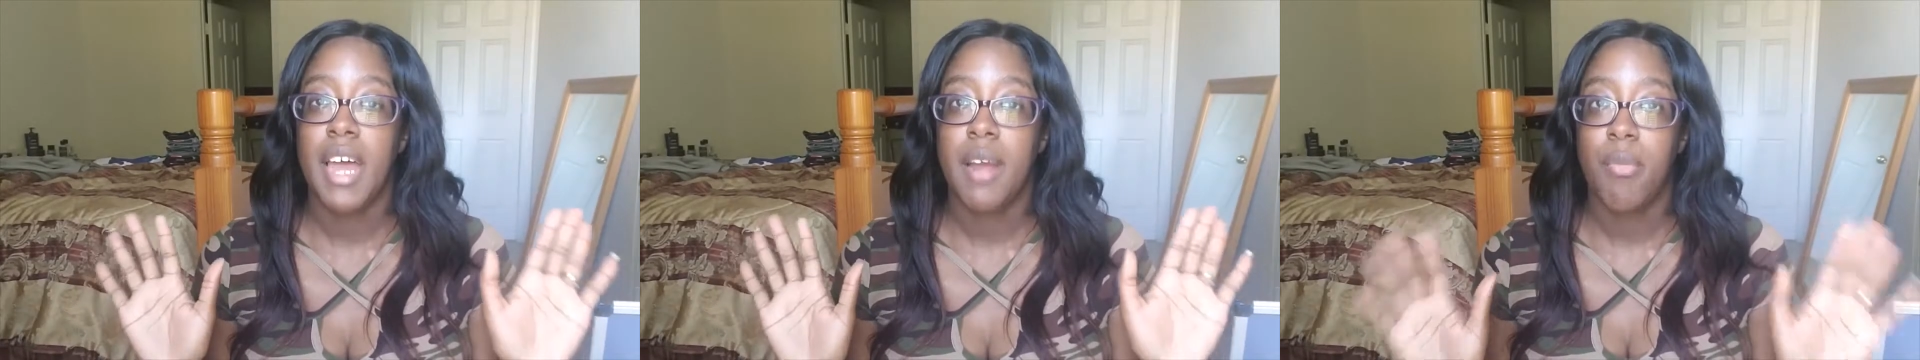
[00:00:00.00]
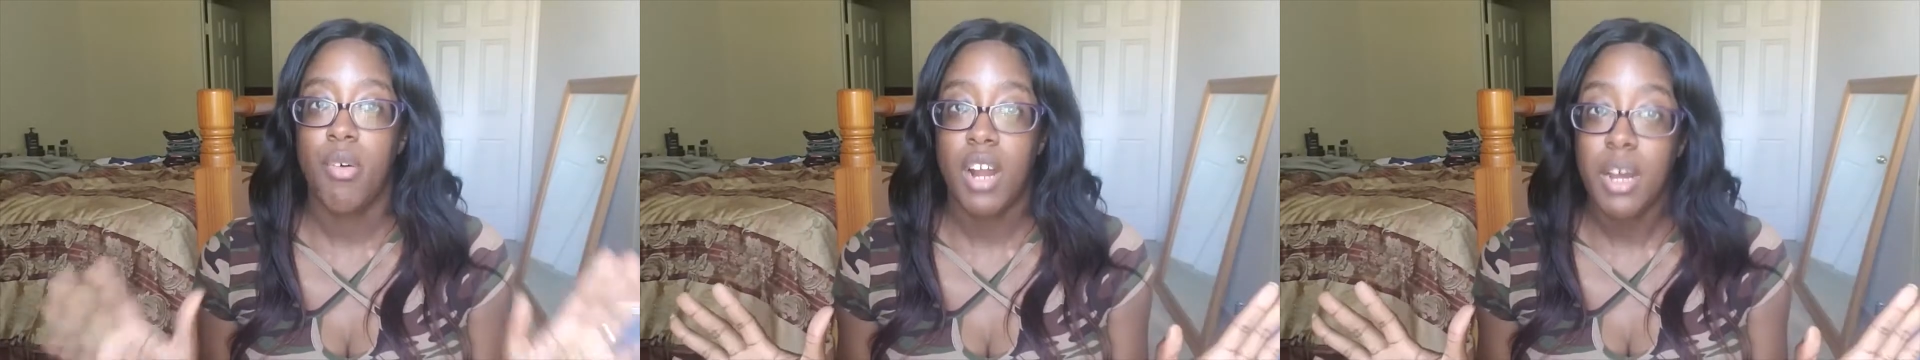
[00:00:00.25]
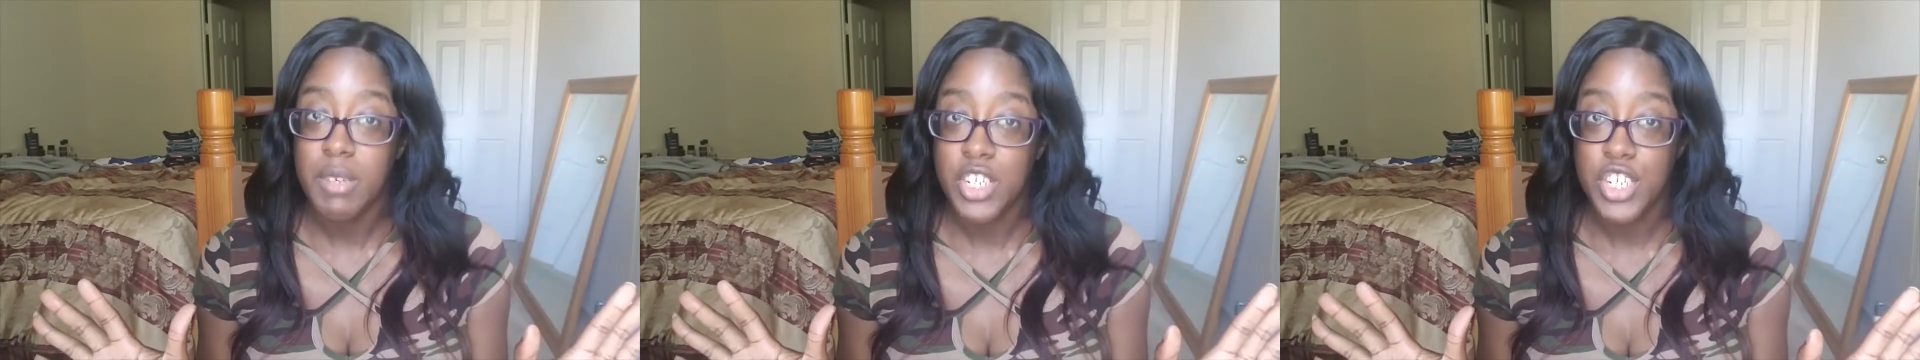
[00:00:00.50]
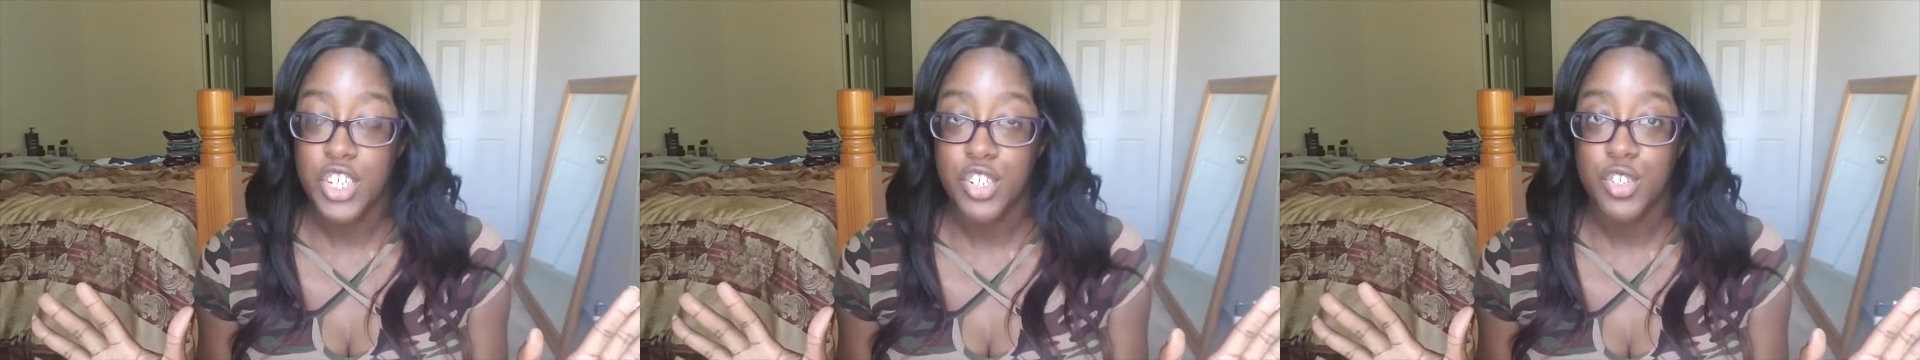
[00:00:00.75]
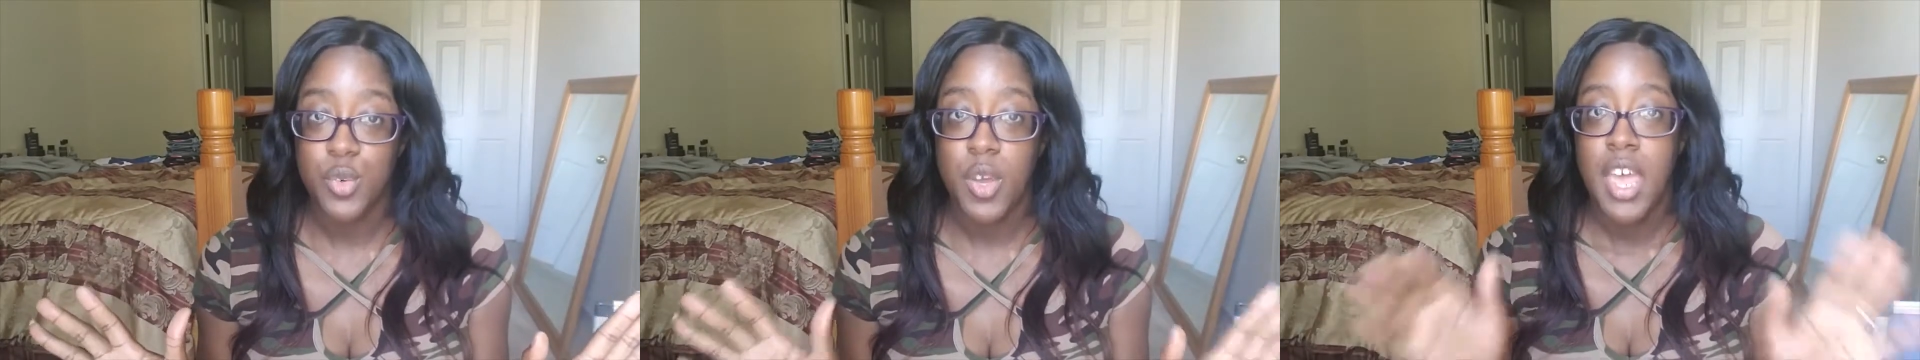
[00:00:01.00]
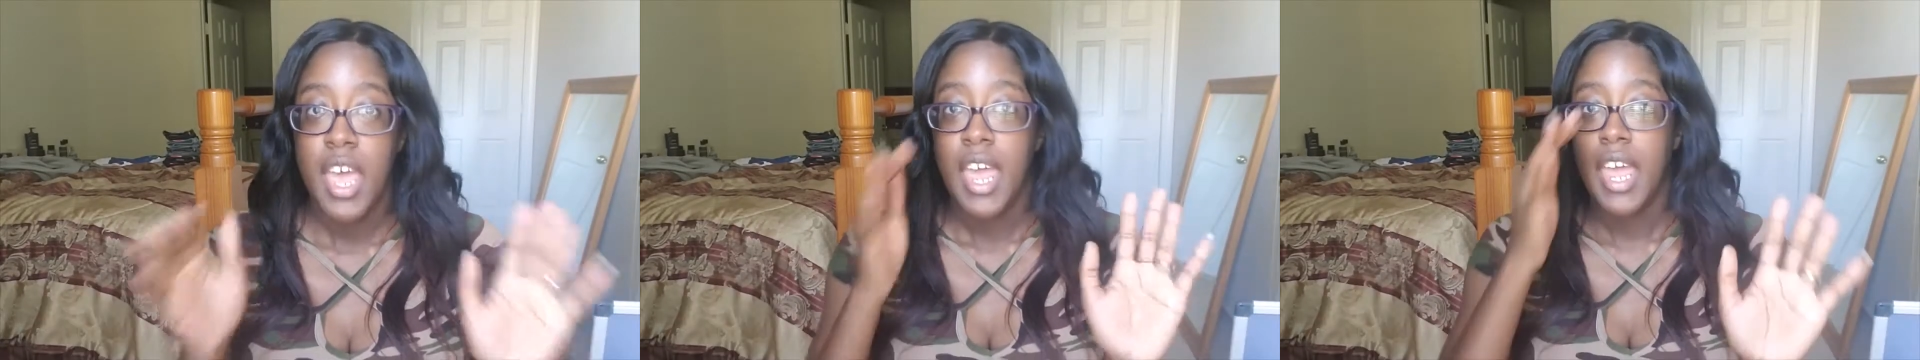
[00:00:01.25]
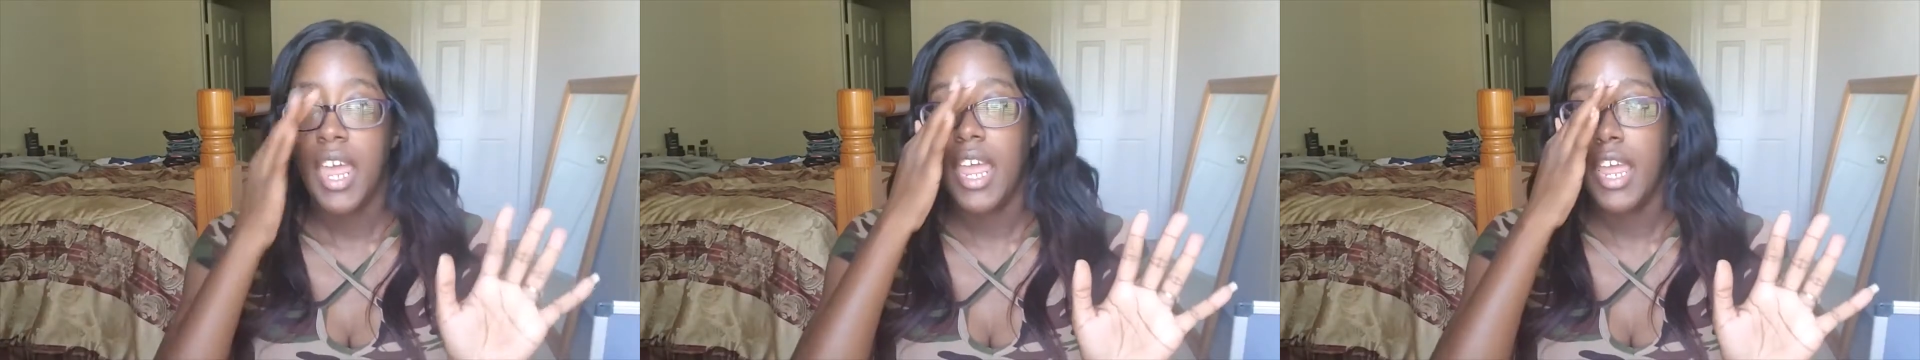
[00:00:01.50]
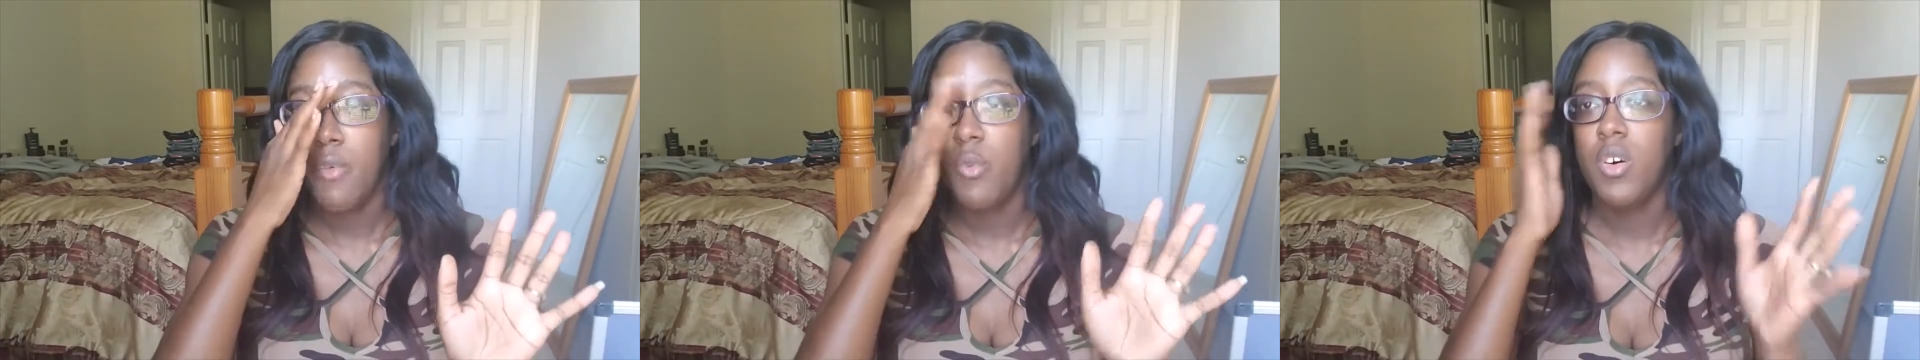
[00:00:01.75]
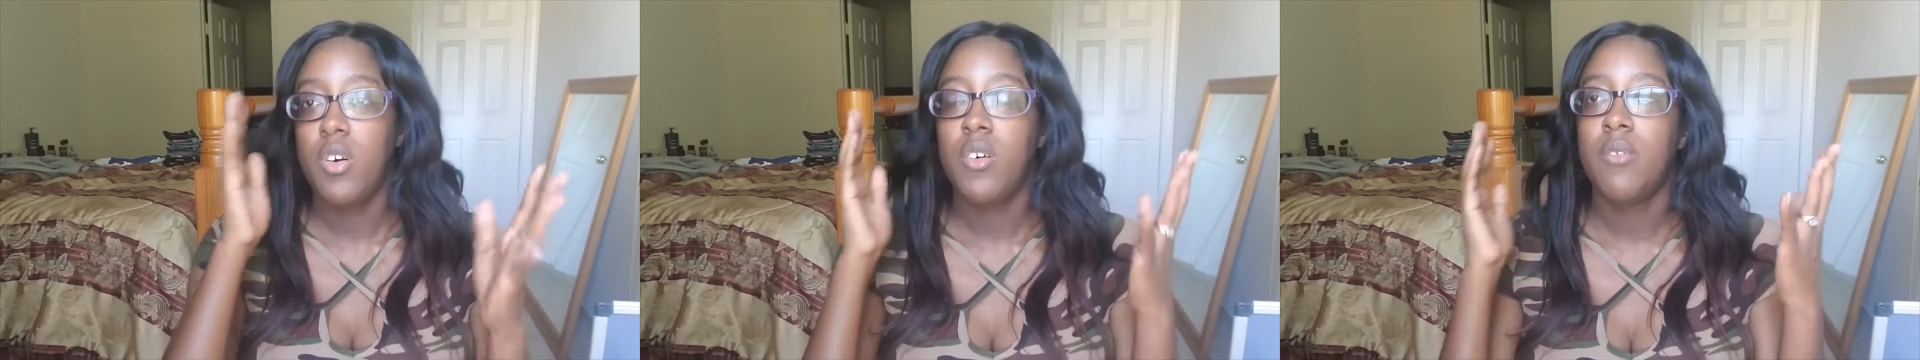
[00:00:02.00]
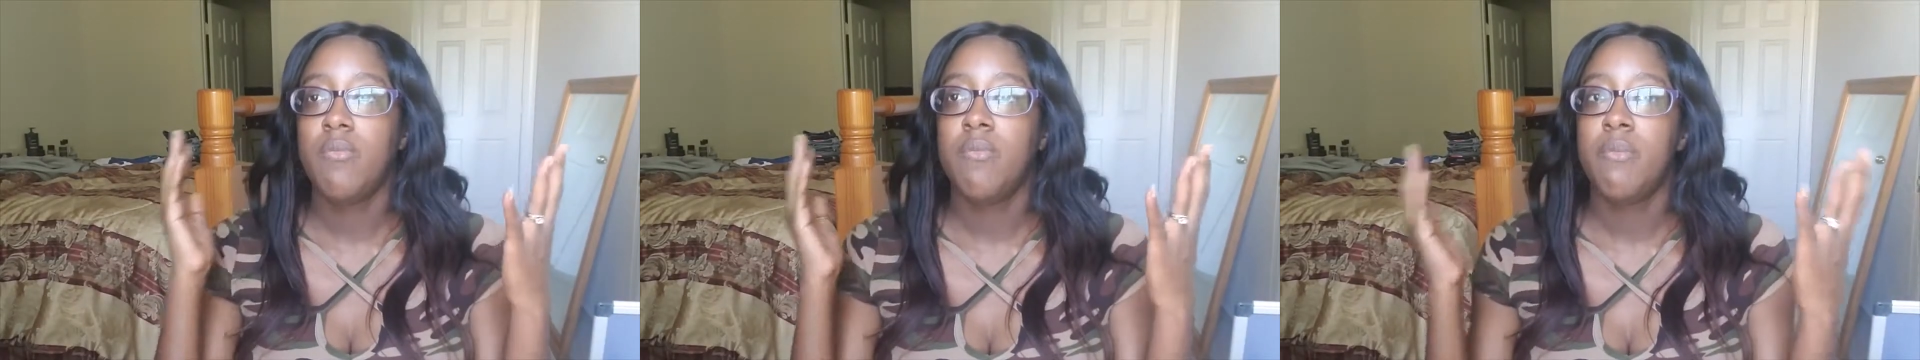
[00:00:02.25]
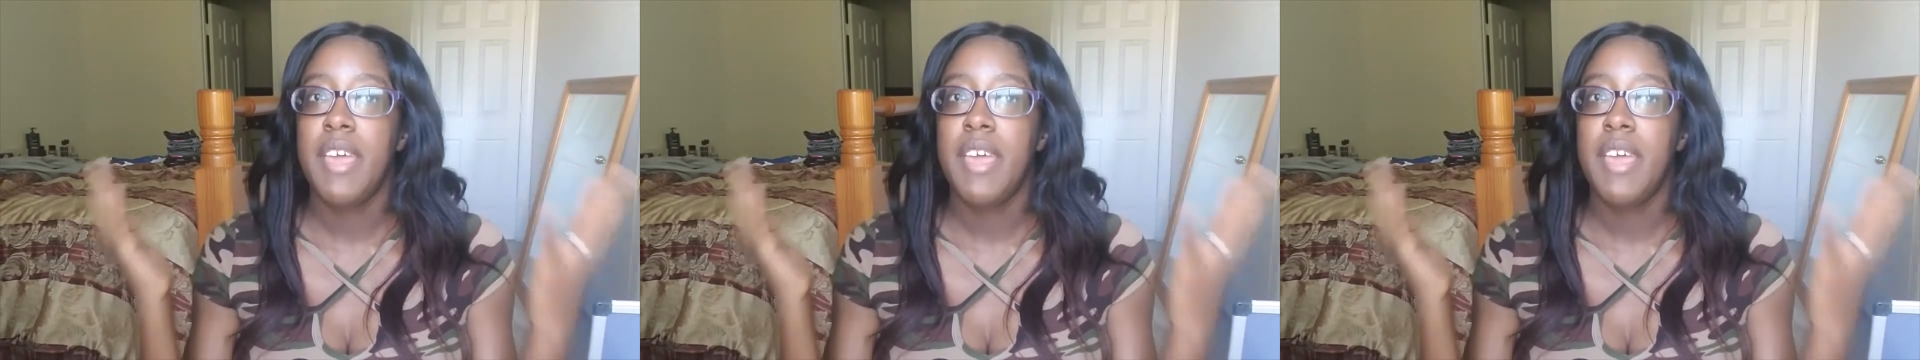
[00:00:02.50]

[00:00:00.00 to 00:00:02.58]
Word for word: but I promise you it will